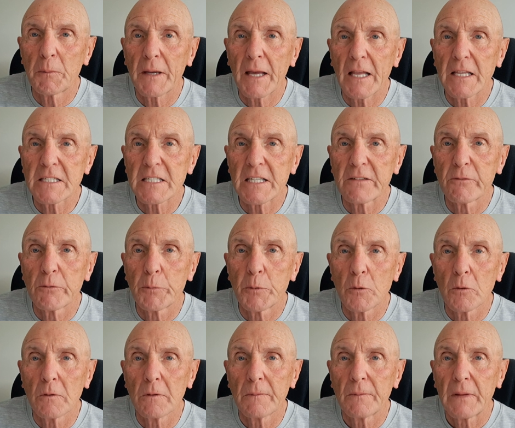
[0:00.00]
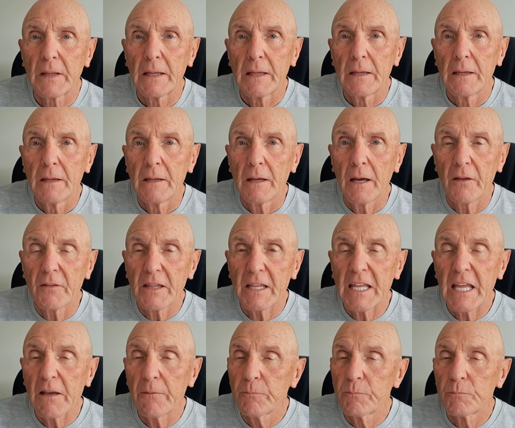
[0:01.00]
up against Liverpool, and they
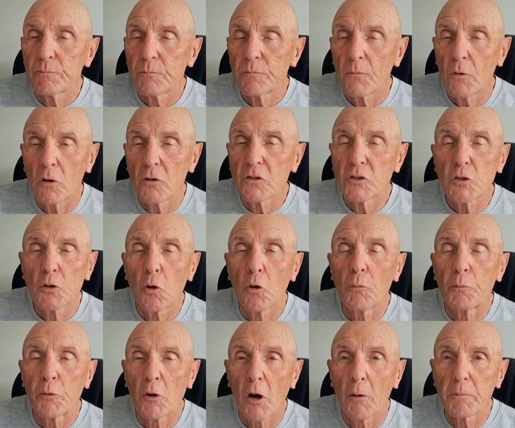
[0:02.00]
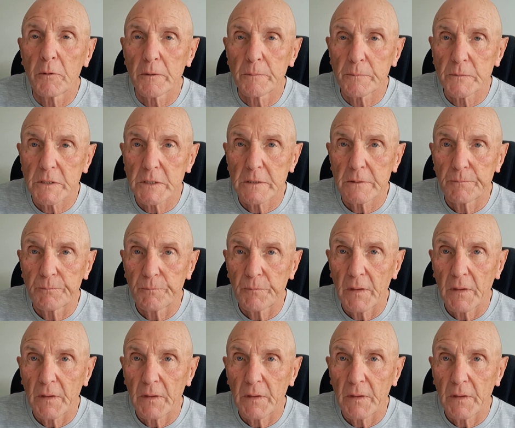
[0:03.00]
give them untold problems.